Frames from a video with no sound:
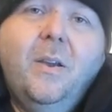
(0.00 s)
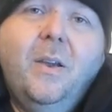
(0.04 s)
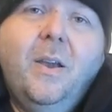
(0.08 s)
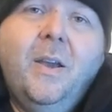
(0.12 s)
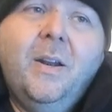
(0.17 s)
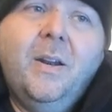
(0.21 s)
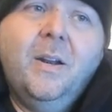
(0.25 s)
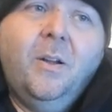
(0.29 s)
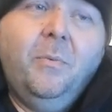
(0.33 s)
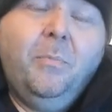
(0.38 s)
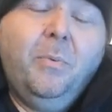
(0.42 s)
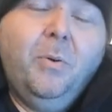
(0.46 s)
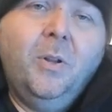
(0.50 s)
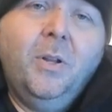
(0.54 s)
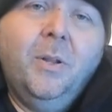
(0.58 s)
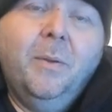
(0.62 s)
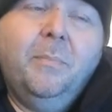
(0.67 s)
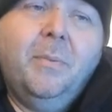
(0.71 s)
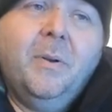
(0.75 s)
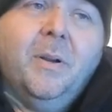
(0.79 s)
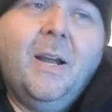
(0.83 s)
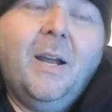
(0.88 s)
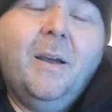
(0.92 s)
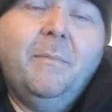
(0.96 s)
and I'll pull up
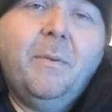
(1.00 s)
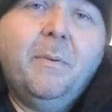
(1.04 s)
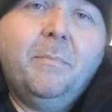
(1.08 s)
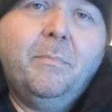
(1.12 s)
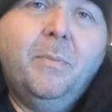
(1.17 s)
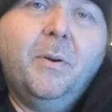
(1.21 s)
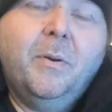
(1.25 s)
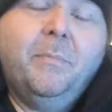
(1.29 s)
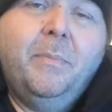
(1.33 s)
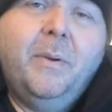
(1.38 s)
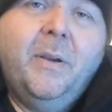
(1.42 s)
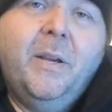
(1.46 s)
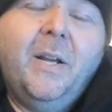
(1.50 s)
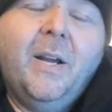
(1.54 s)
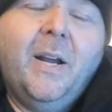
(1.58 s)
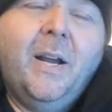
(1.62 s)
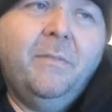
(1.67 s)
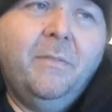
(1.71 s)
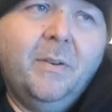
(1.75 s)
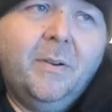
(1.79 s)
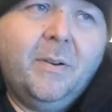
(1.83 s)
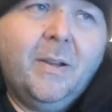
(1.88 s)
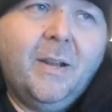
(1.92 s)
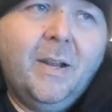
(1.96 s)
a comic book page. I
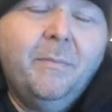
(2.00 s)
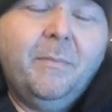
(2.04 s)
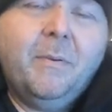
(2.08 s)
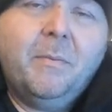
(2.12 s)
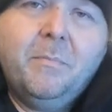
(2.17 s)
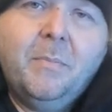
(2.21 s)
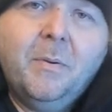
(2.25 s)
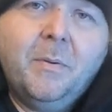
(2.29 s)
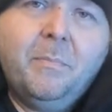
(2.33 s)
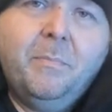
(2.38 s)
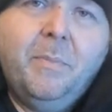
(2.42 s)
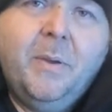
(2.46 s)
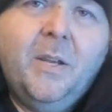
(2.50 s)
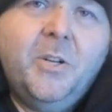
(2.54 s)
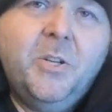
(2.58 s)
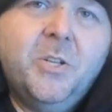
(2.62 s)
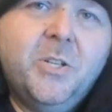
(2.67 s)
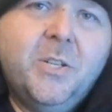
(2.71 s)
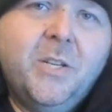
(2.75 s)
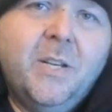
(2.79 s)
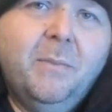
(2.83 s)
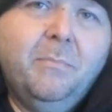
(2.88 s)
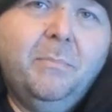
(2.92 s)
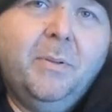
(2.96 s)
have a comic book
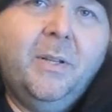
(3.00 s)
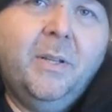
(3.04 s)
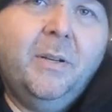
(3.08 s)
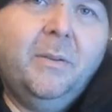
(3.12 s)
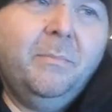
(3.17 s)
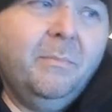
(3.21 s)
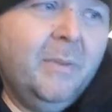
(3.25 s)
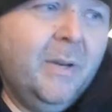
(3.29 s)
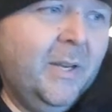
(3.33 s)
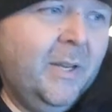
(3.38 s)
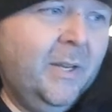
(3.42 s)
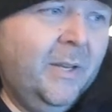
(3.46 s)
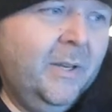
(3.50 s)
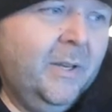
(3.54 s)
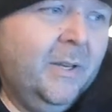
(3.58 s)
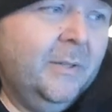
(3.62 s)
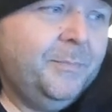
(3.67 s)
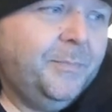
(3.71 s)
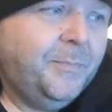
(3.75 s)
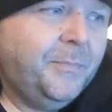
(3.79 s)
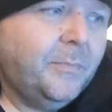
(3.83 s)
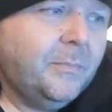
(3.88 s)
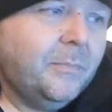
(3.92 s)
page template in my uh,